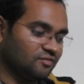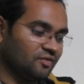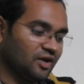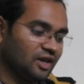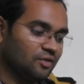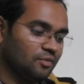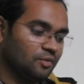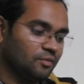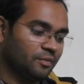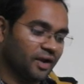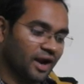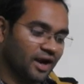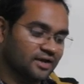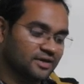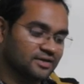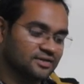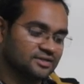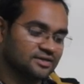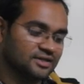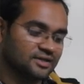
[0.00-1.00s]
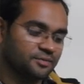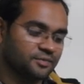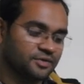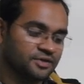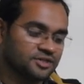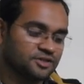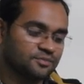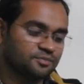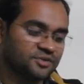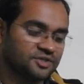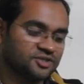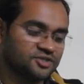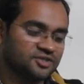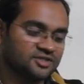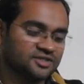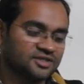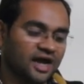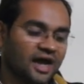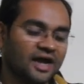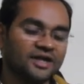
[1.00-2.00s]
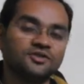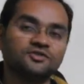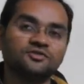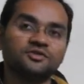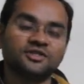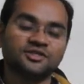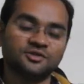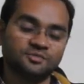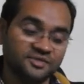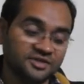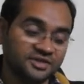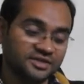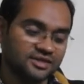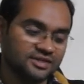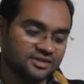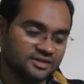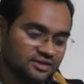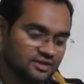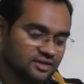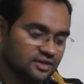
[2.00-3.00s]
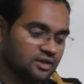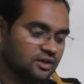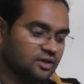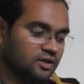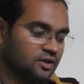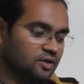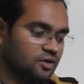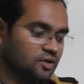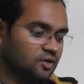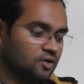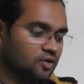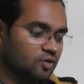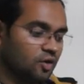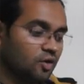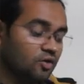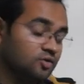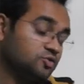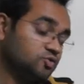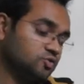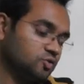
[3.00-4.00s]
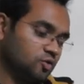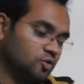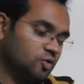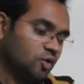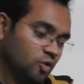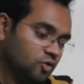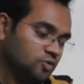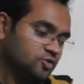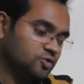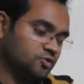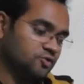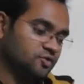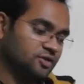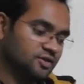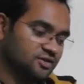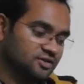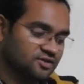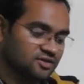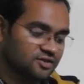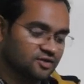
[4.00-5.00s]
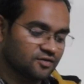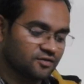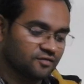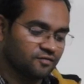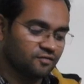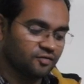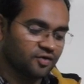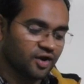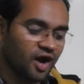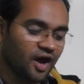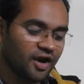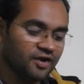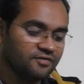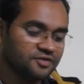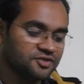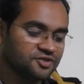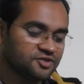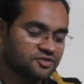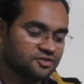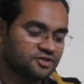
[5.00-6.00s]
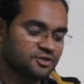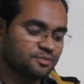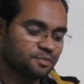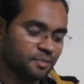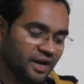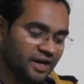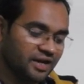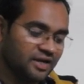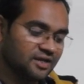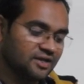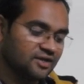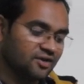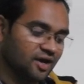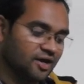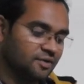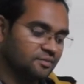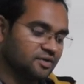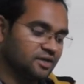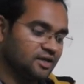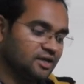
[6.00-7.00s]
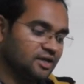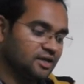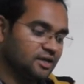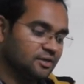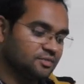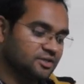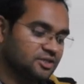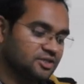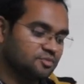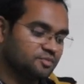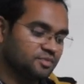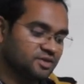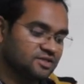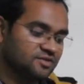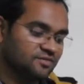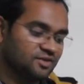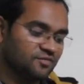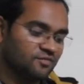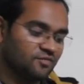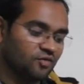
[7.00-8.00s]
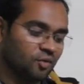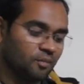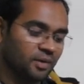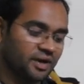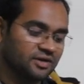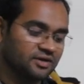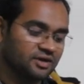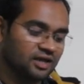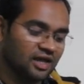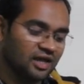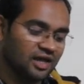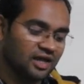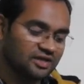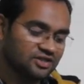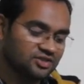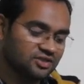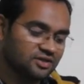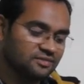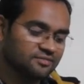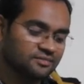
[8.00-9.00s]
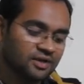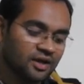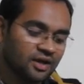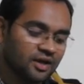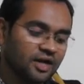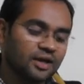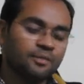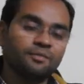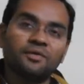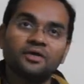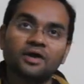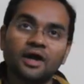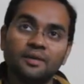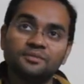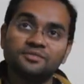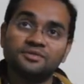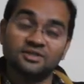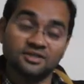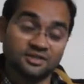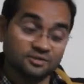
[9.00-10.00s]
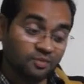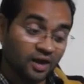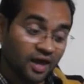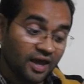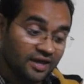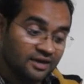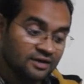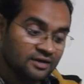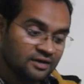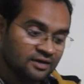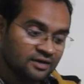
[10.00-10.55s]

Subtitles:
value a practice that brings precious hands-on experience. Also consider, would I wish to spend time cleaning up the specimen for my collection and perhaps display?